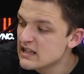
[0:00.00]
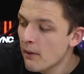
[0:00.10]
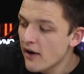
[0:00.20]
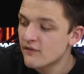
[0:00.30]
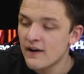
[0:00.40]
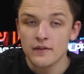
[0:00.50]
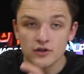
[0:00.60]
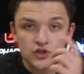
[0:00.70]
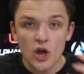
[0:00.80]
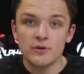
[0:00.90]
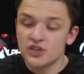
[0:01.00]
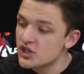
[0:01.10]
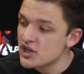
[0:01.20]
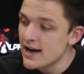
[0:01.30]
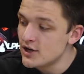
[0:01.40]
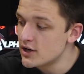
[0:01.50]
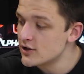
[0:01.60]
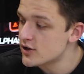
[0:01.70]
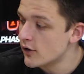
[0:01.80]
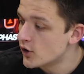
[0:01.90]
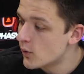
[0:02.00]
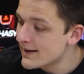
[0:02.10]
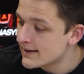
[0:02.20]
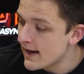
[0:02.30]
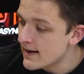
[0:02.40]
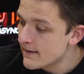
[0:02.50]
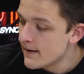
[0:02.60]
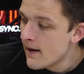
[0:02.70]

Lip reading: despite the fact that so much is changing so quickly.